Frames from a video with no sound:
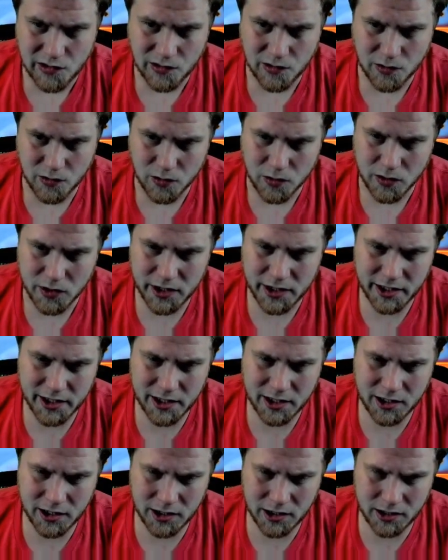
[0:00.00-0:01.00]

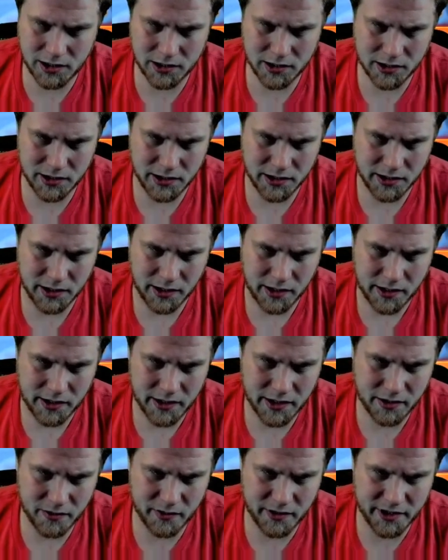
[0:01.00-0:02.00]
Well, I
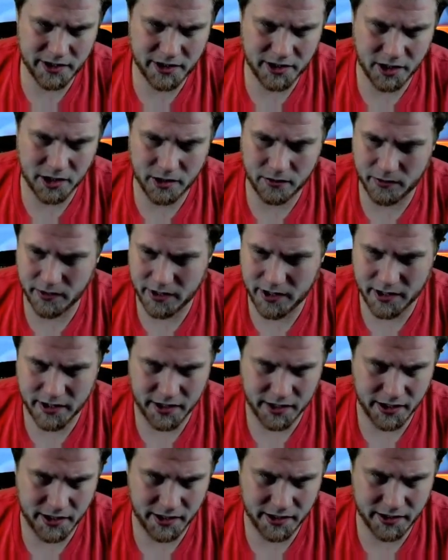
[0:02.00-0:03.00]
think we start with
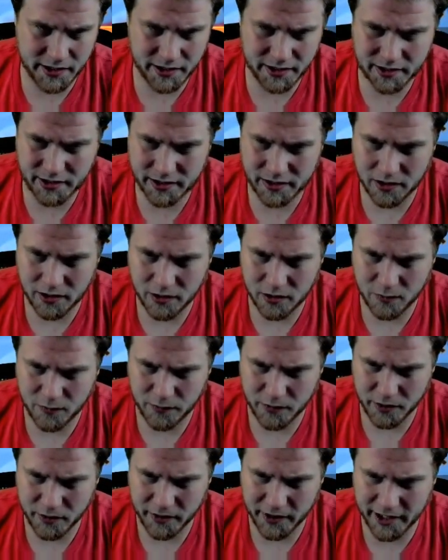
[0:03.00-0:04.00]
this.
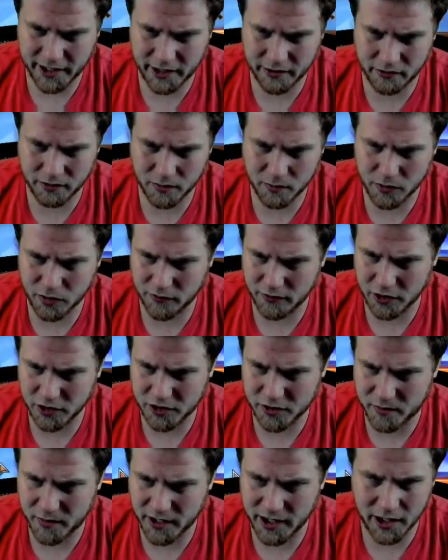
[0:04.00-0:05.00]
Hopefully we get a removal
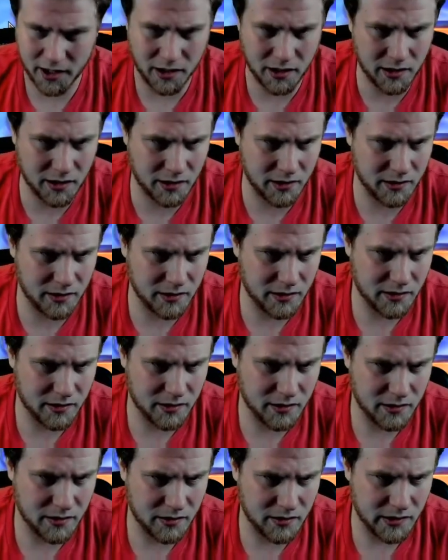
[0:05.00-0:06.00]
spell.
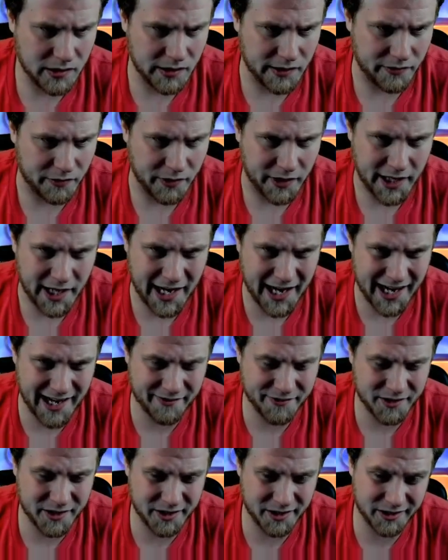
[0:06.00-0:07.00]
If we
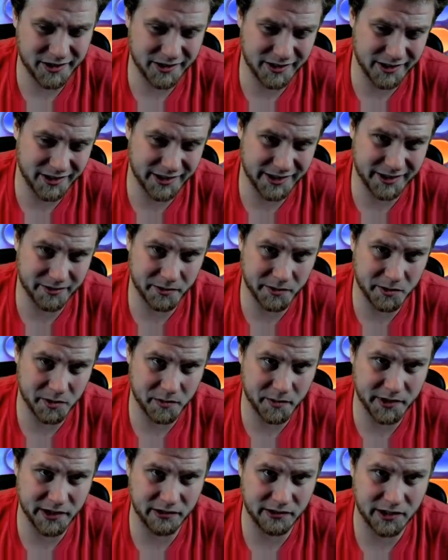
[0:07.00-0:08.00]
have to, no, we won't
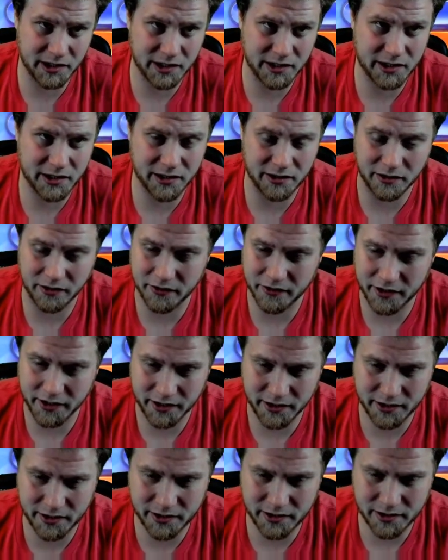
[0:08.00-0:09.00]
be able to kill
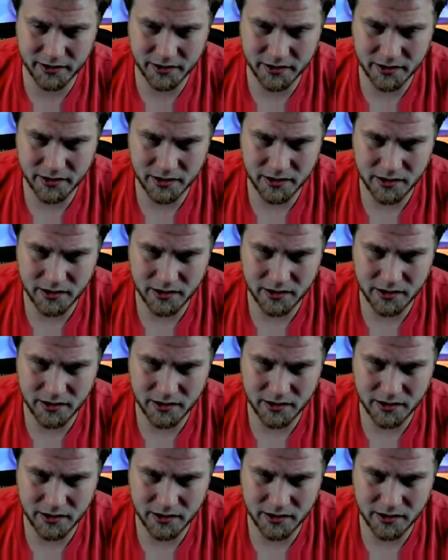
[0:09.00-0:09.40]
this.